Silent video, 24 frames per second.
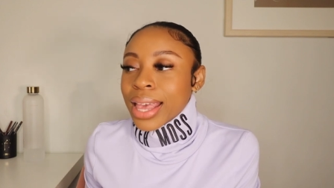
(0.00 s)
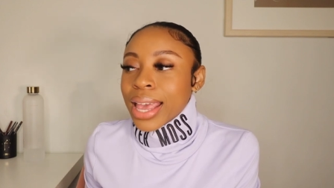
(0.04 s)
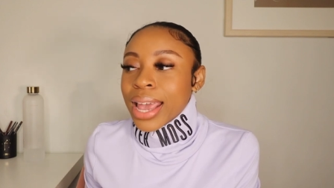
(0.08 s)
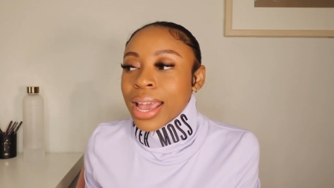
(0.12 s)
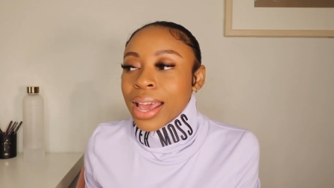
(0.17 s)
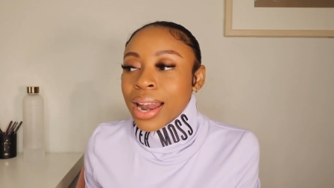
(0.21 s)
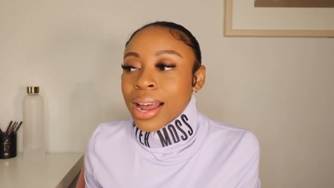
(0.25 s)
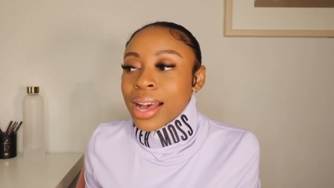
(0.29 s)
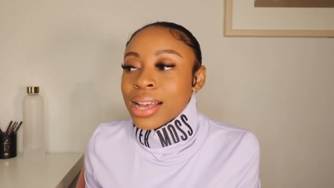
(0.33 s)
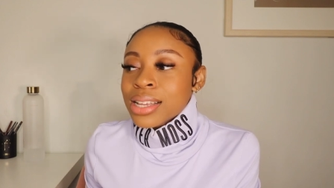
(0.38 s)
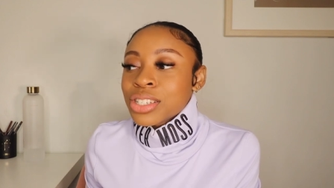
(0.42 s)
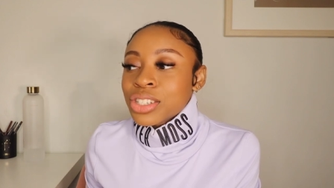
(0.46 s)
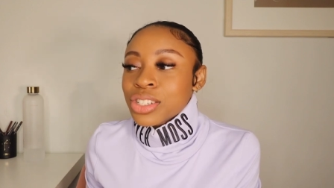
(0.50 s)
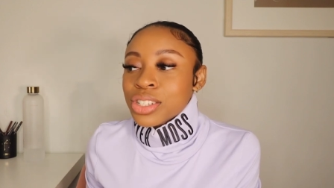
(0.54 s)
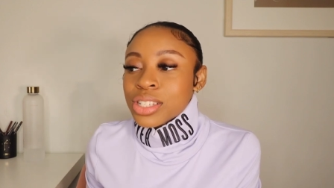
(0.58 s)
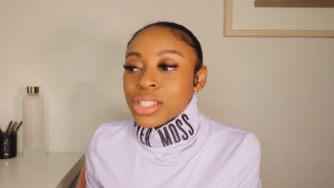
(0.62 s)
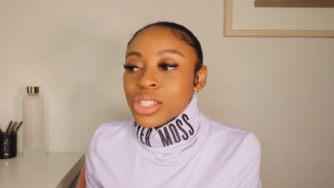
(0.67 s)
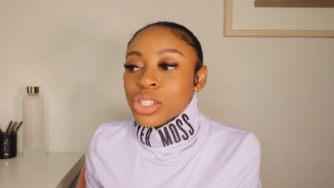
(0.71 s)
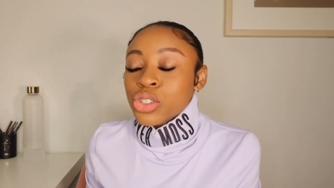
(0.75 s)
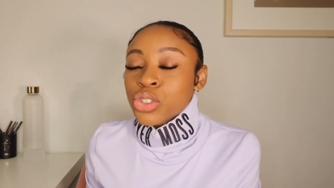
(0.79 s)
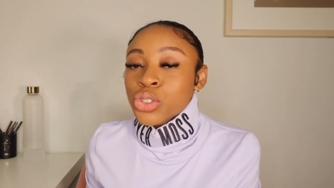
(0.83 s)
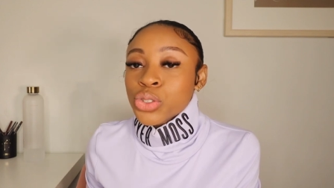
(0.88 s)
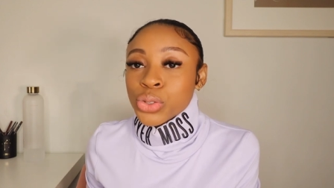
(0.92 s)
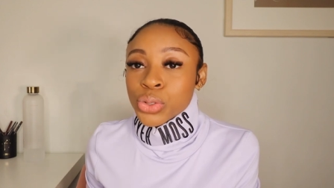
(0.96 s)
and I
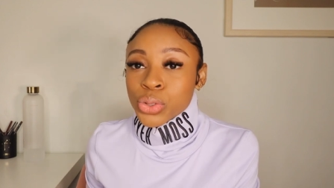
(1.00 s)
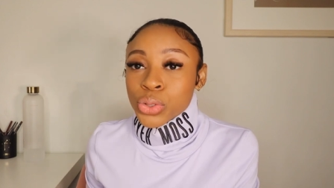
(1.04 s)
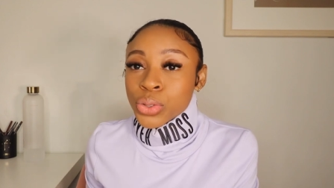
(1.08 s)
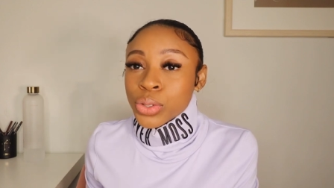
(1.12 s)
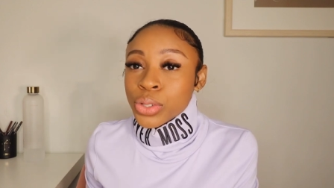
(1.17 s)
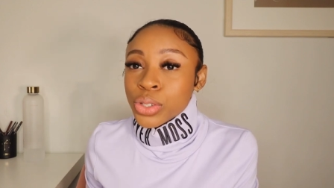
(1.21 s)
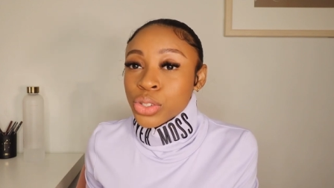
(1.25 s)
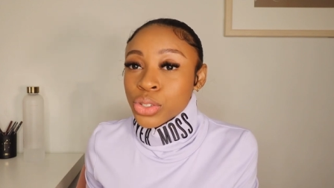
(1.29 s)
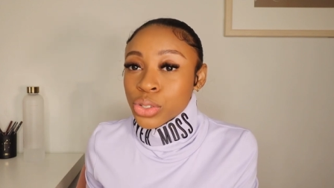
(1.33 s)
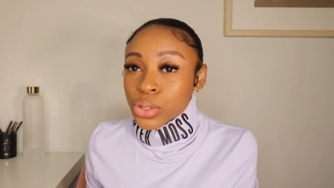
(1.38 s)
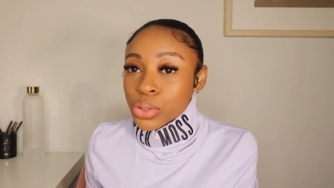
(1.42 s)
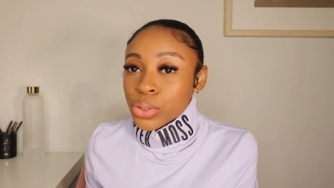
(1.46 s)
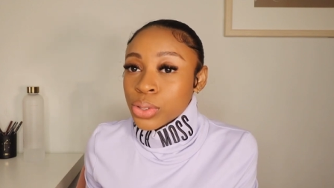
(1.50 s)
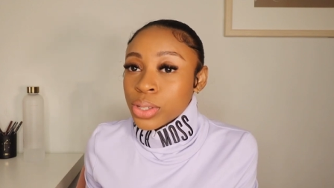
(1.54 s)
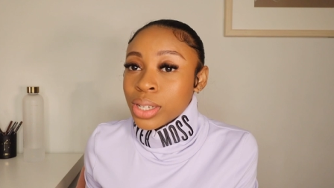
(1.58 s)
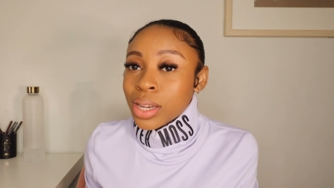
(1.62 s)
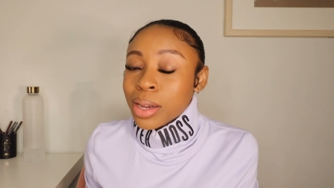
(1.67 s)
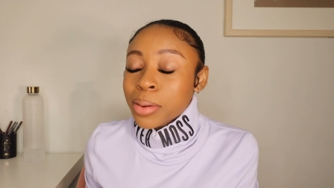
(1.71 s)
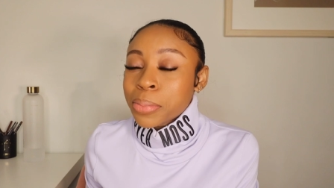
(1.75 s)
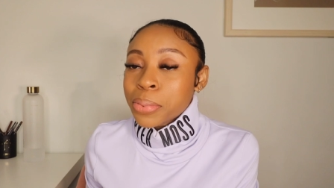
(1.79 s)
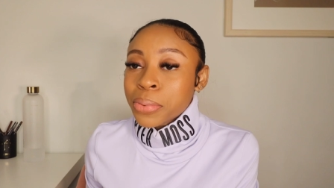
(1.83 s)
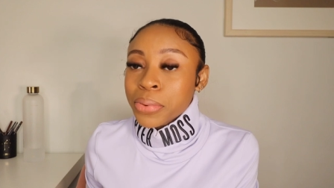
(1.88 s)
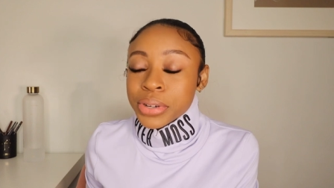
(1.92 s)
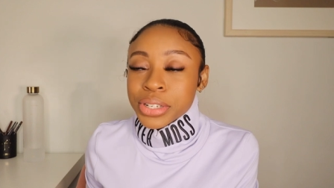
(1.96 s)
just truly truly
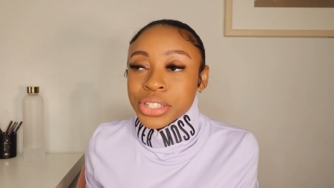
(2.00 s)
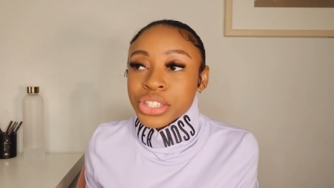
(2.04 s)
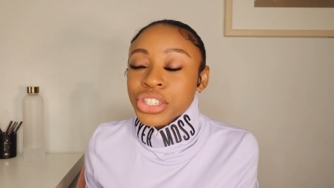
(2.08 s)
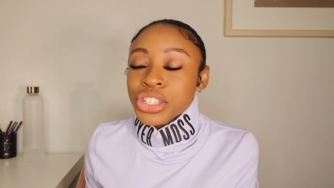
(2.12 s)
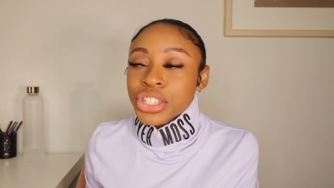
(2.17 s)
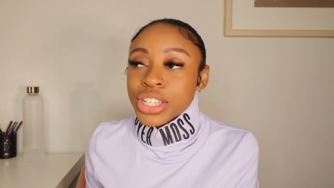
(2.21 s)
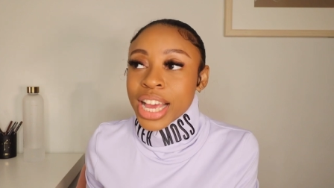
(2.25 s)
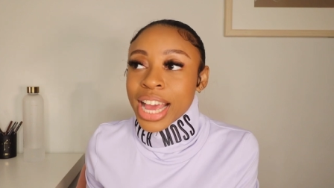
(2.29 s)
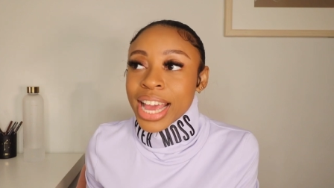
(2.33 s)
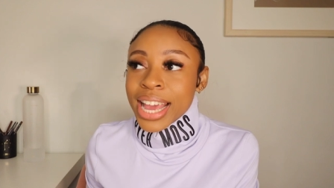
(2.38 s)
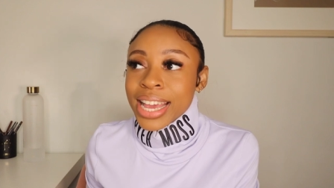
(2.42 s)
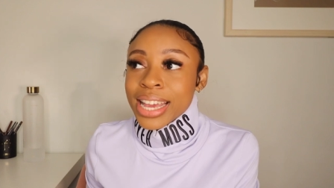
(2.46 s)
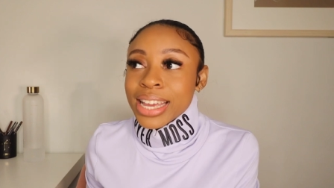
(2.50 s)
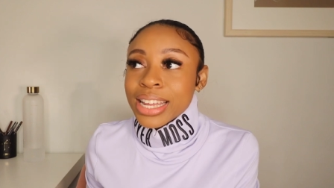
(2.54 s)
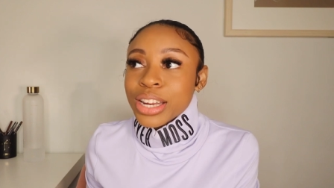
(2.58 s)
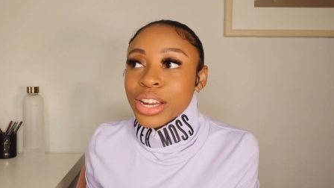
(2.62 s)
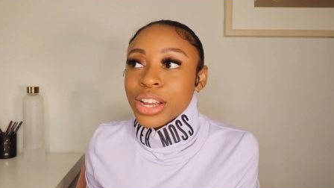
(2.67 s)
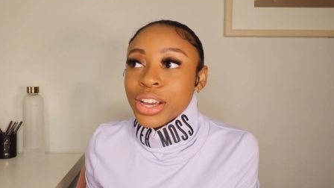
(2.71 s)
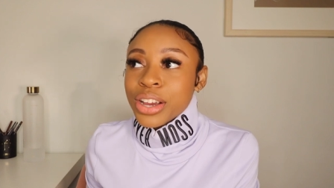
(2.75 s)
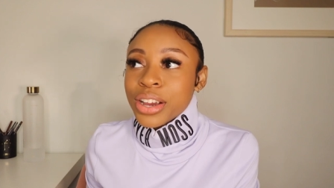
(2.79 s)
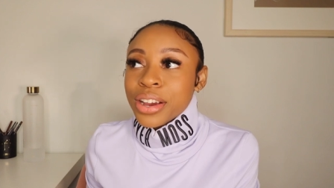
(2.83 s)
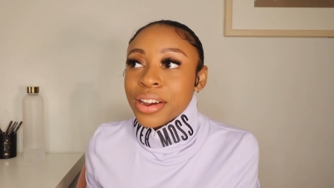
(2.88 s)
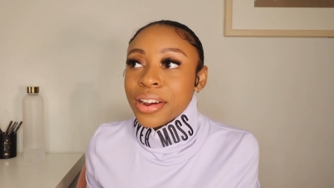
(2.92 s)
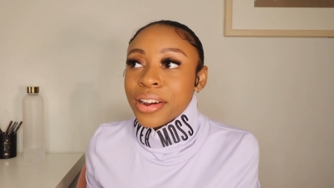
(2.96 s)
appreciate
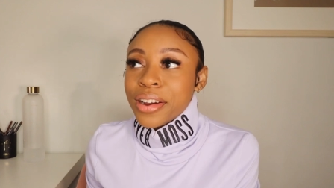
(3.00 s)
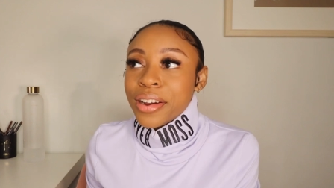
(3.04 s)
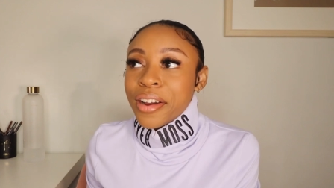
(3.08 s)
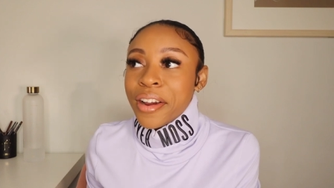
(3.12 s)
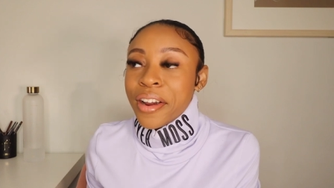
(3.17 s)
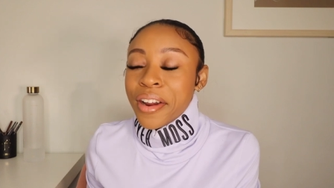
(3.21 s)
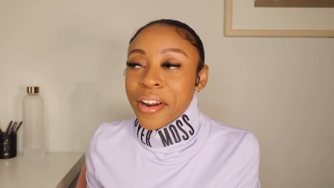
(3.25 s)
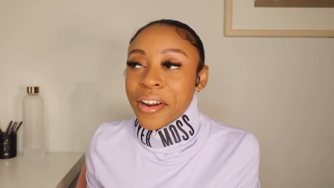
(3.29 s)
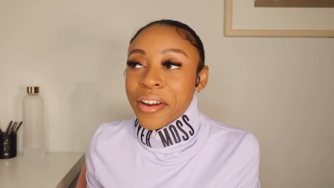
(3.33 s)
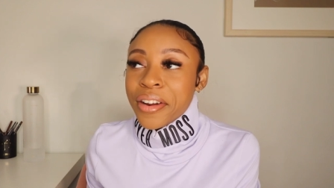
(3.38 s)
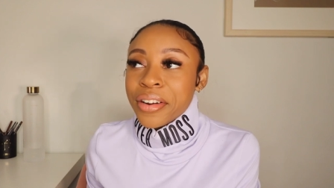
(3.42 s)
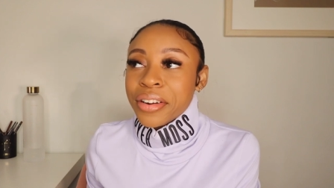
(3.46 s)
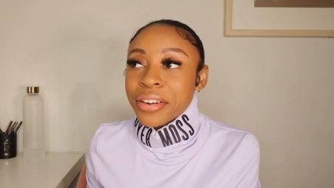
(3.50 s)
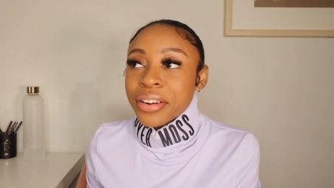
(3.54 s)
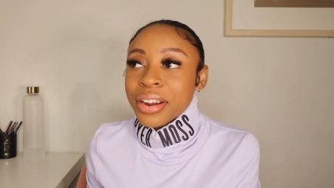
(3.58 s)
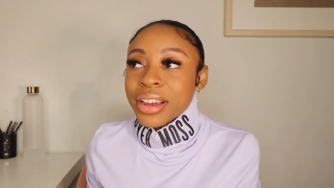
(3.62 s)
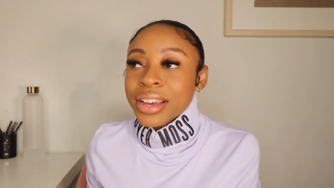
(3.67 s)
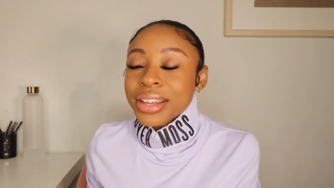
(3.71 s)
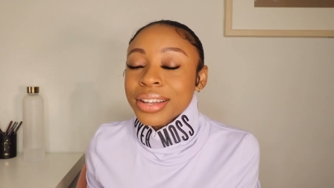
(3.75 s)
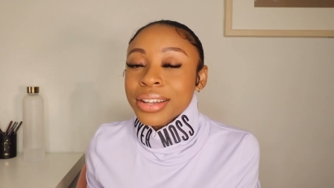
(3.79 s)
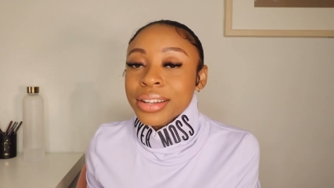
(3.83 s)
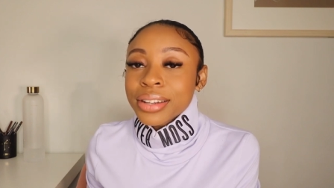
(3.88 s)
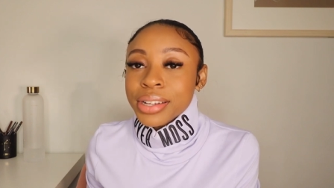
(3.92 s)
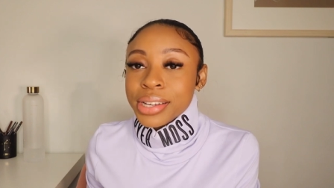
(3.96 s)
her
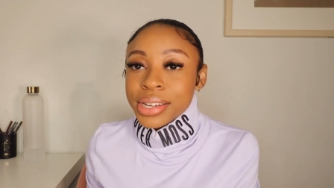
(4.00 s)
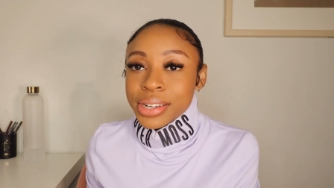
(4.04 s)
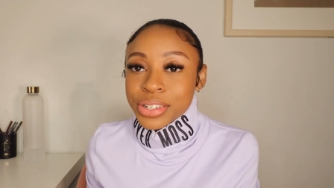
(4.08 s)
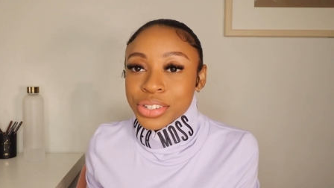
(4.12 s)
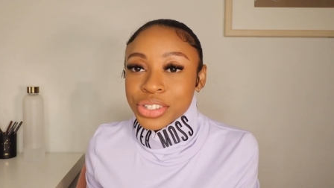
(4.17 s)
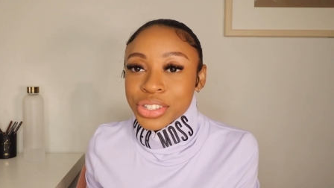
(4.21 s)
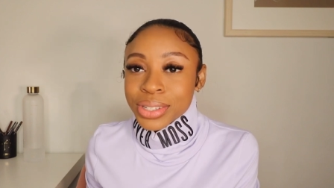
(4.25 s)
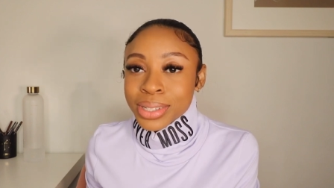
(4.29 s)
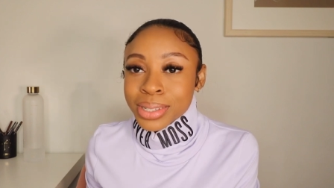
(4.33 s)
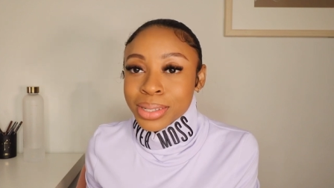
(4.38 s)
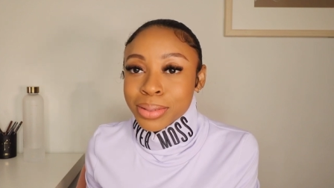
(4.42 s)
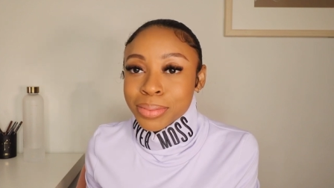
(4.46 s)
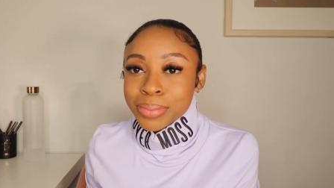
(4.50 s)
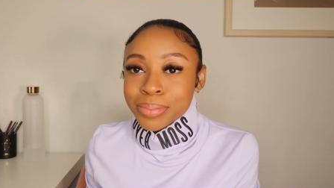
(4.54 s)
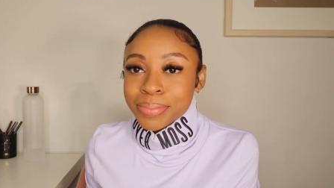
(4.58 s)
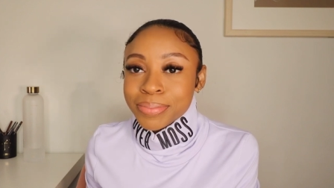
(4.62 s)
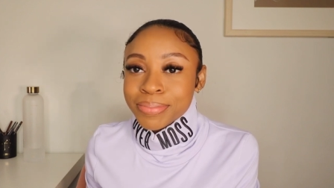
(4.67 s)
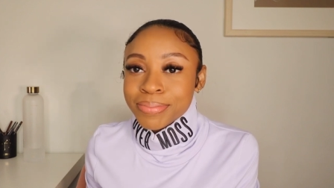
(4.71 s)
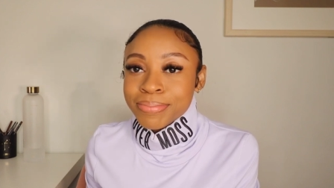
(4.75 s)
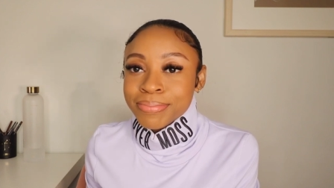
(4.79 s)
leadership